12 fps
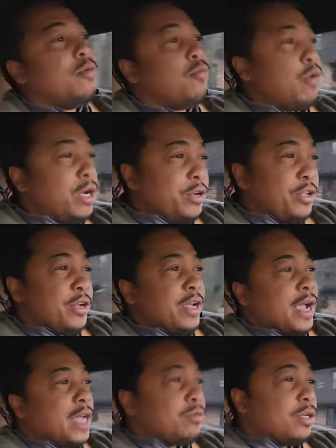what do you
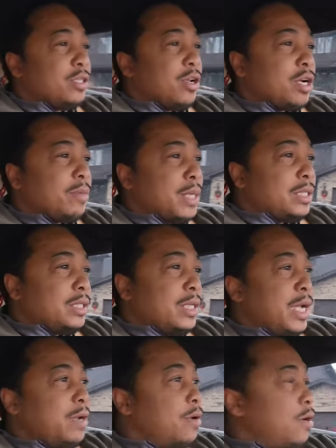guys want to talk about
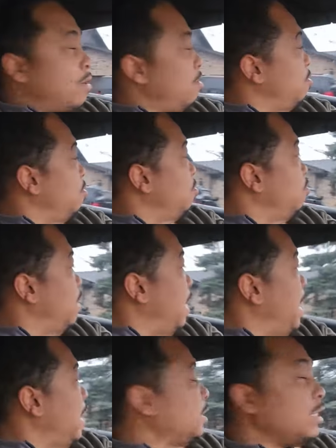today? Well,
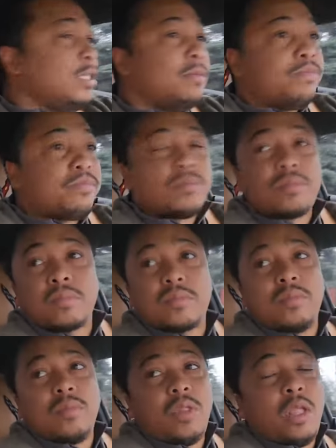actually,
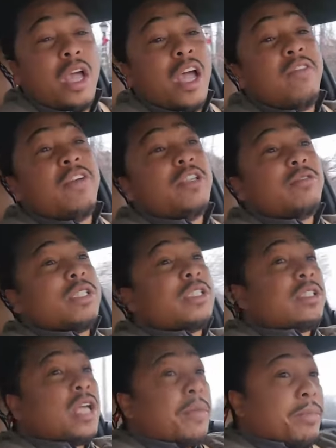I have an
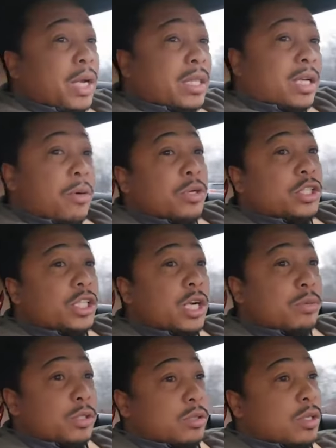interesting topic I think I want to share
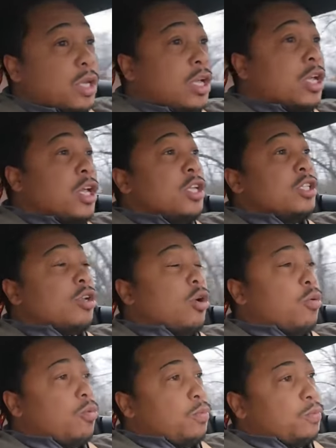with you. So